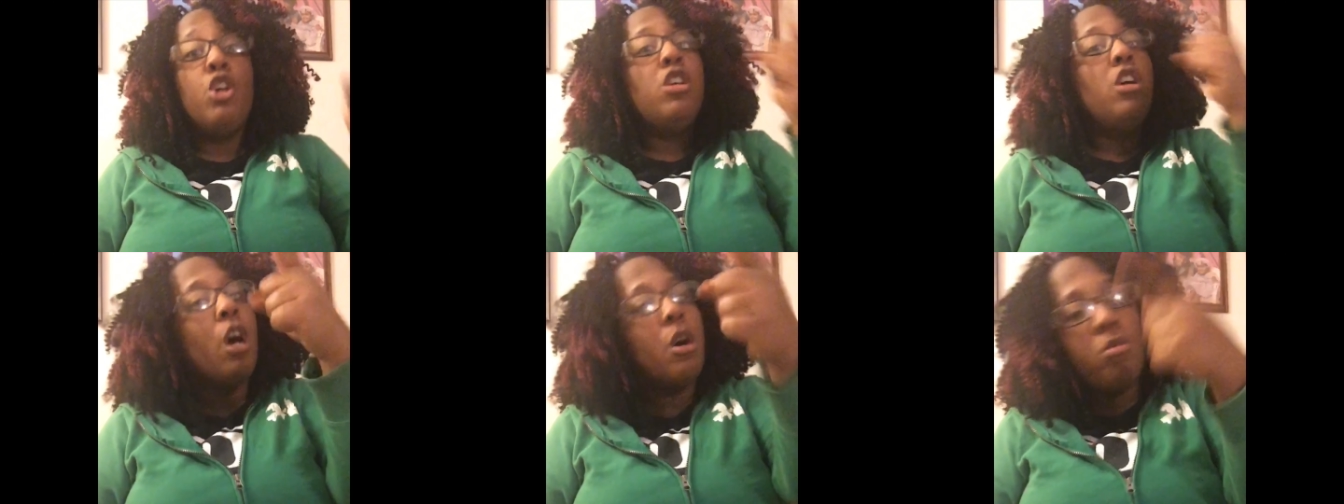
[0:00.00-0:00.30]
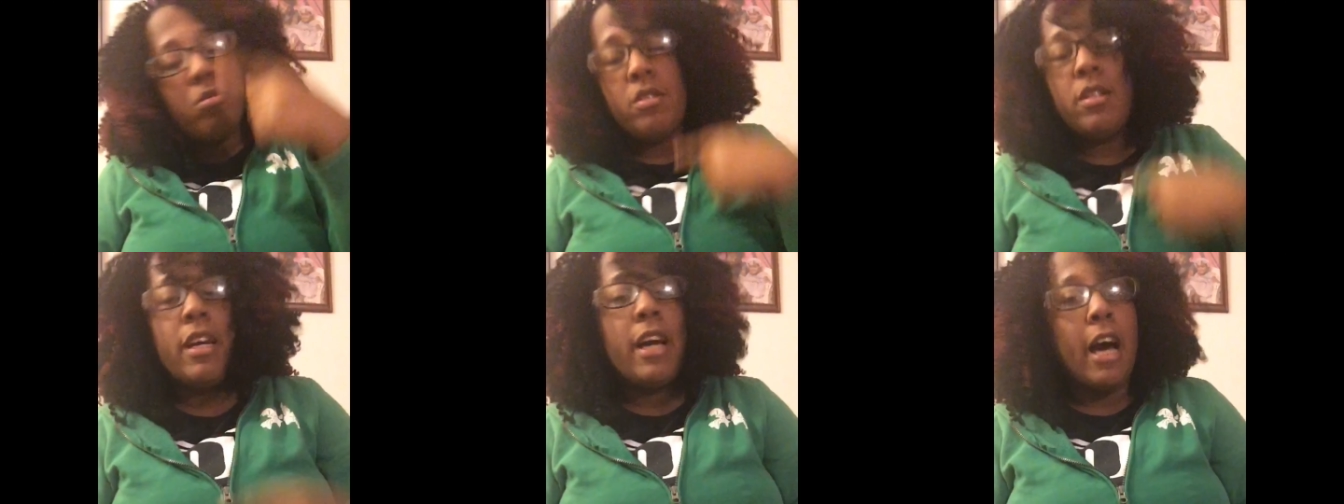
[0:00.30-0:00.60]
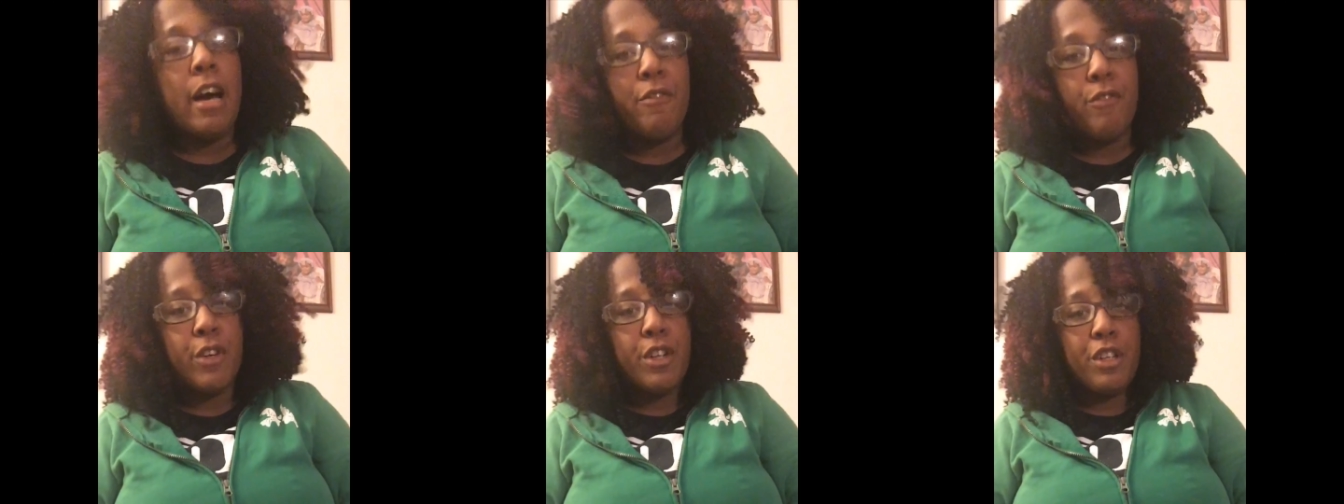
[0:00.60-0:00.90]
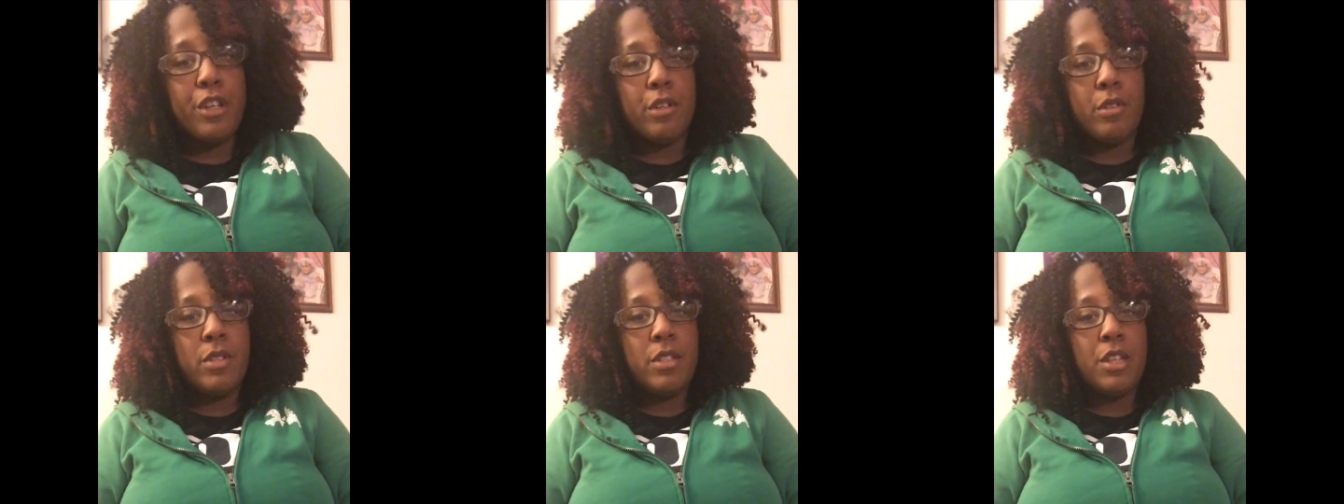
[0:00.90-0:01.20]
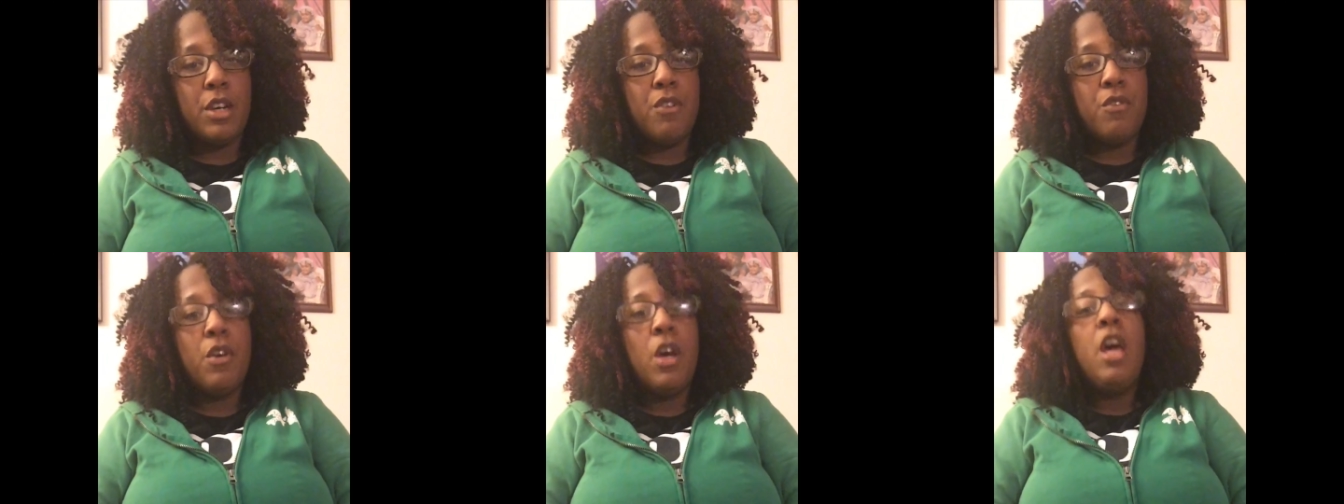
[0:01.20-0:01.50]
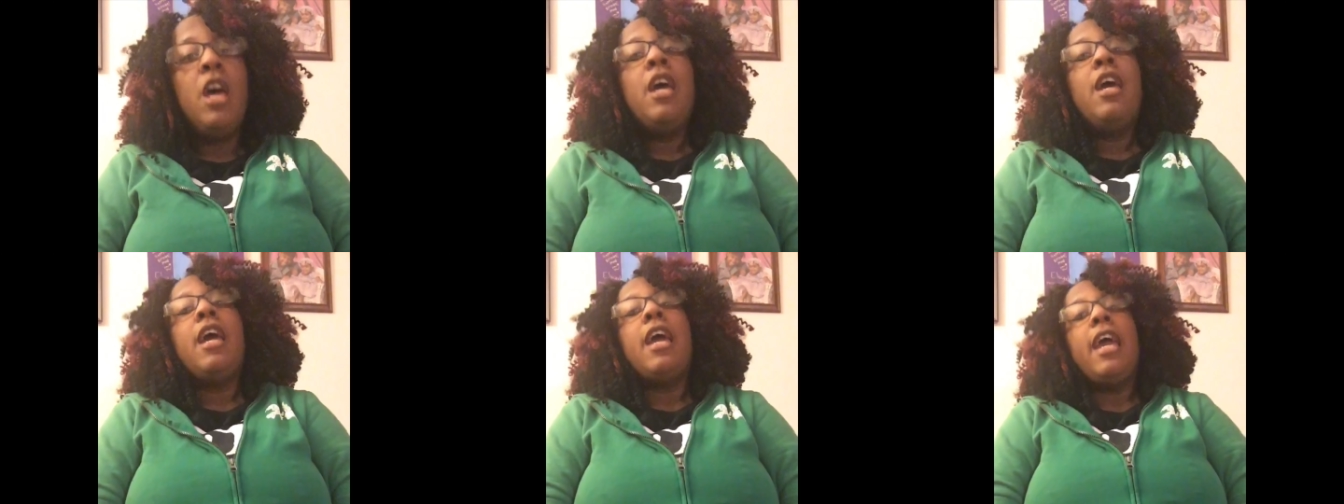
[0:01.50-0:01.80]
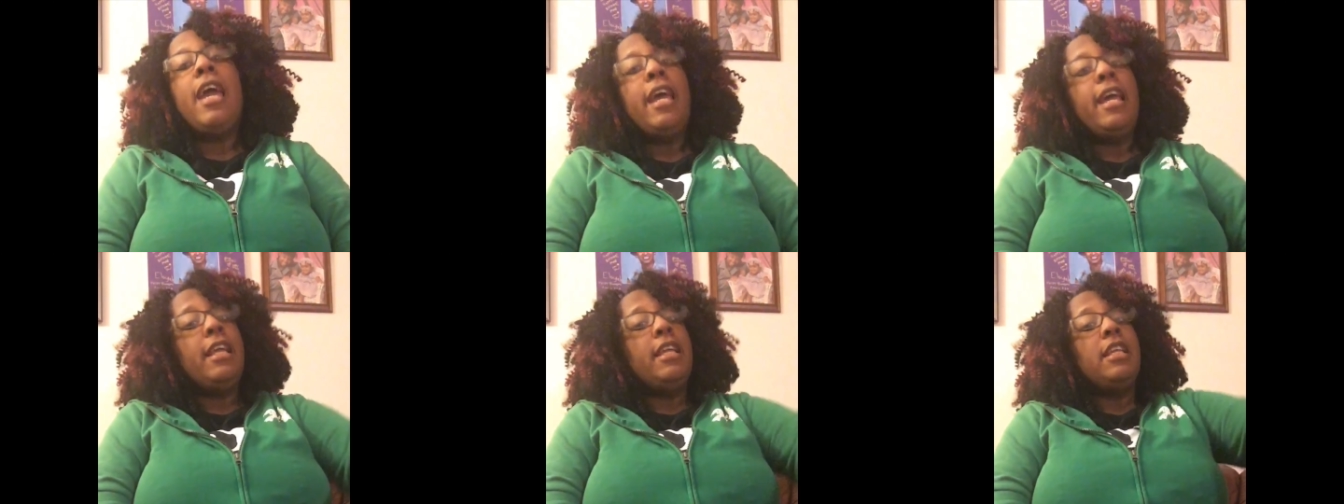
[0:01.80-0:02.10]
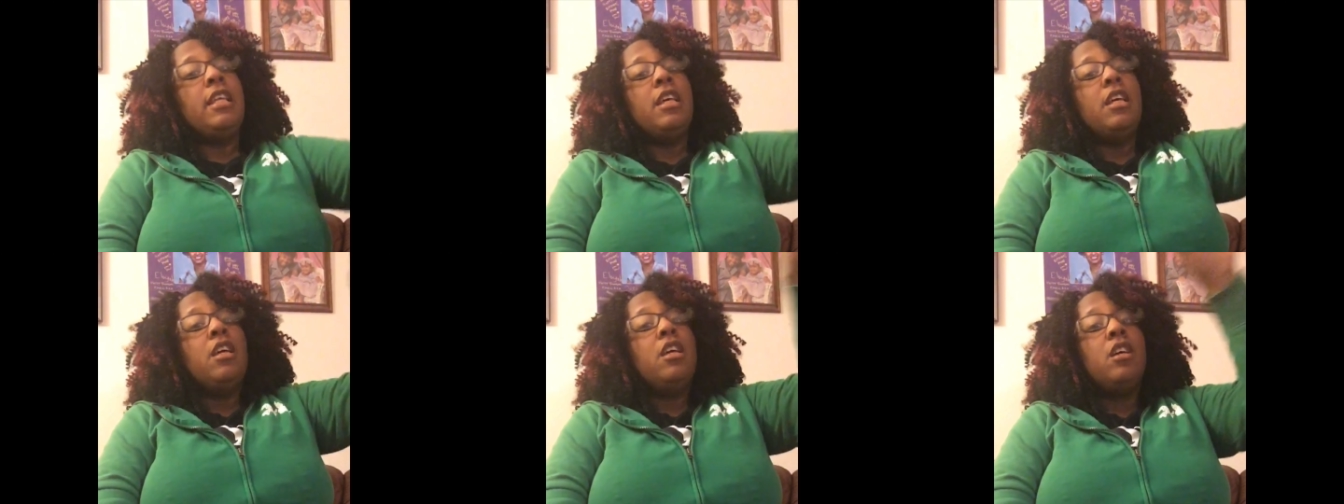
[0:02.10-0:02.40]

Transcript: Go to God for yourself and